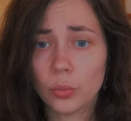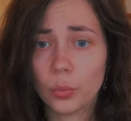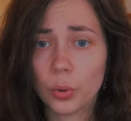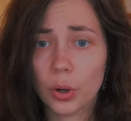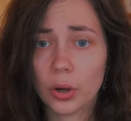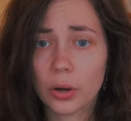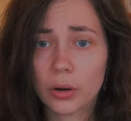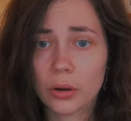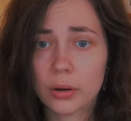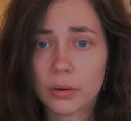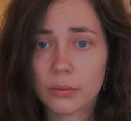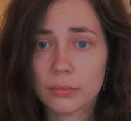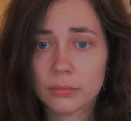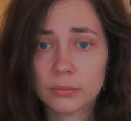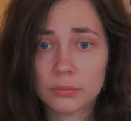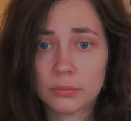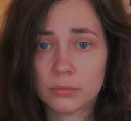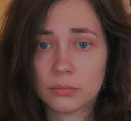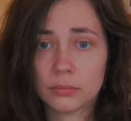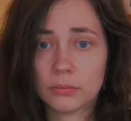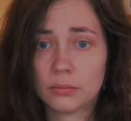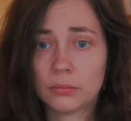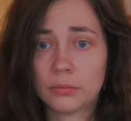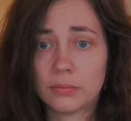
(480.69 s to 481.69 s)
book,
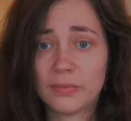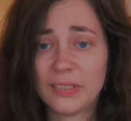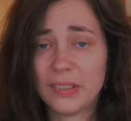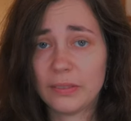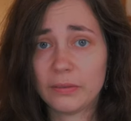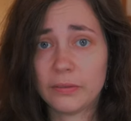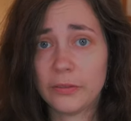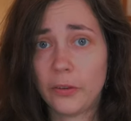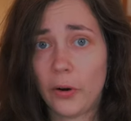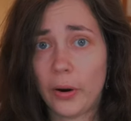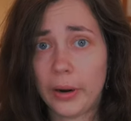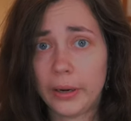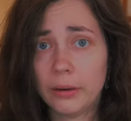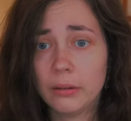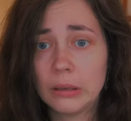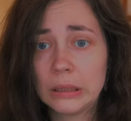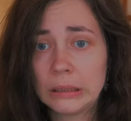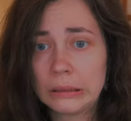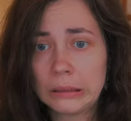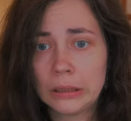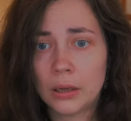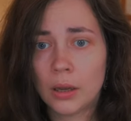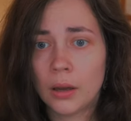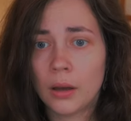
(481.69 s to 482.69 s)
fine.
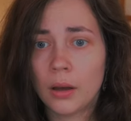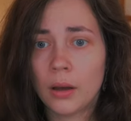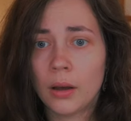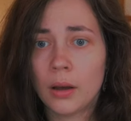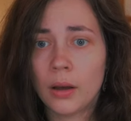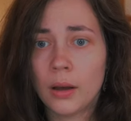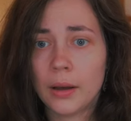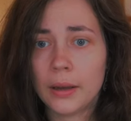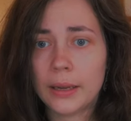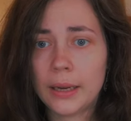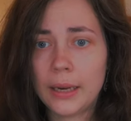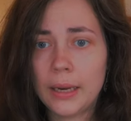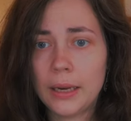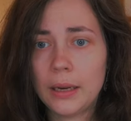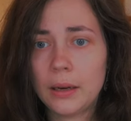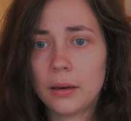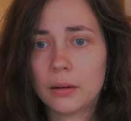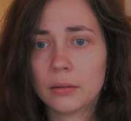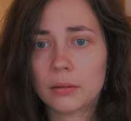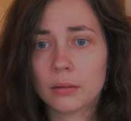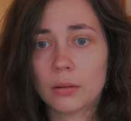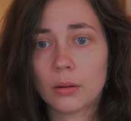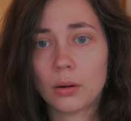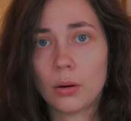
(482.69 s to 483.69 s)

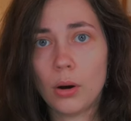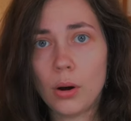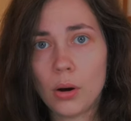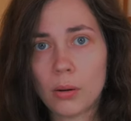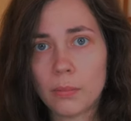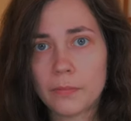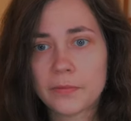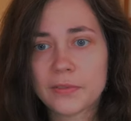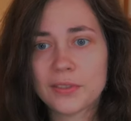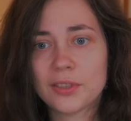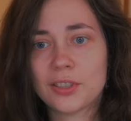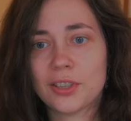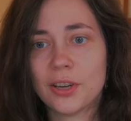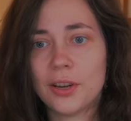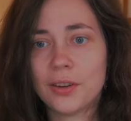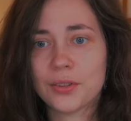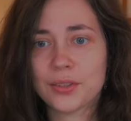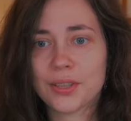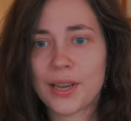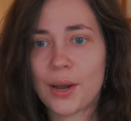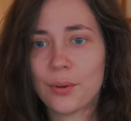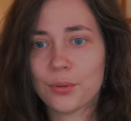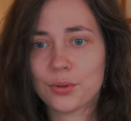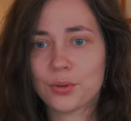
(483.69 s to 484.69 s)
He obviously
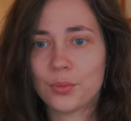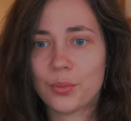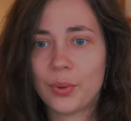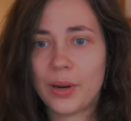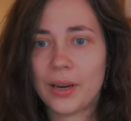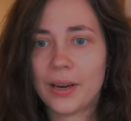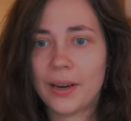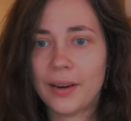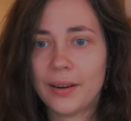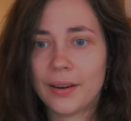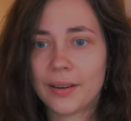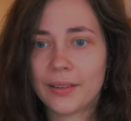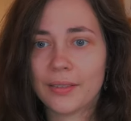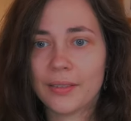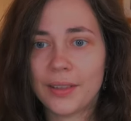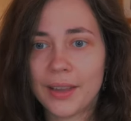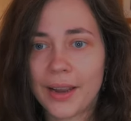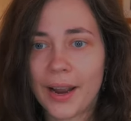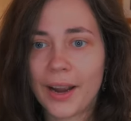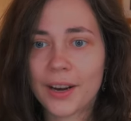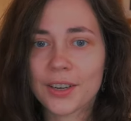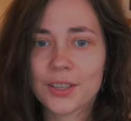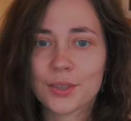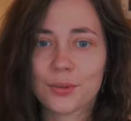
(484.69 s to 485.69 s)
turns out to be
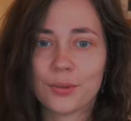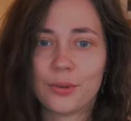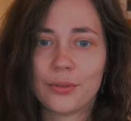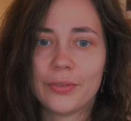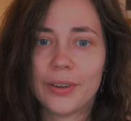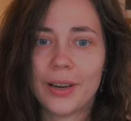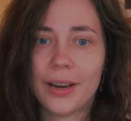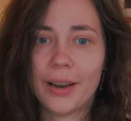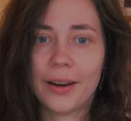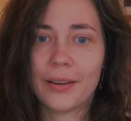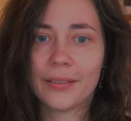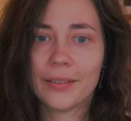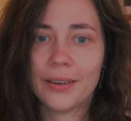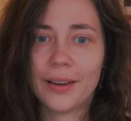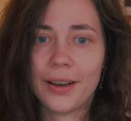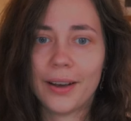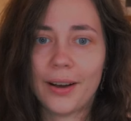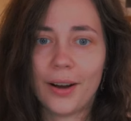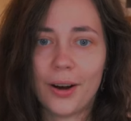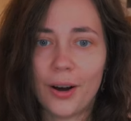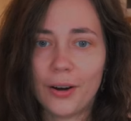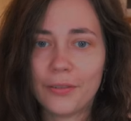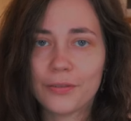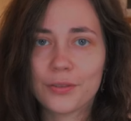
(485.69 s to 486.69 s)
the actual villain
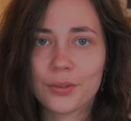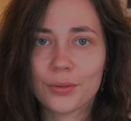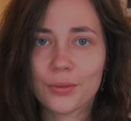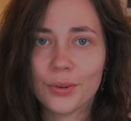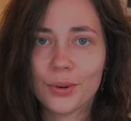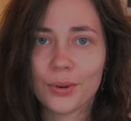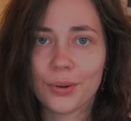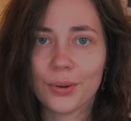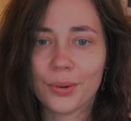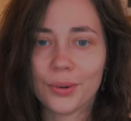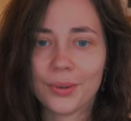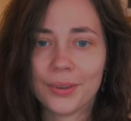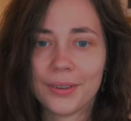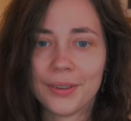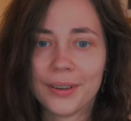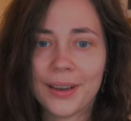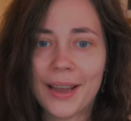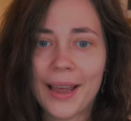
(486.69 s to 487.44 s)
after all,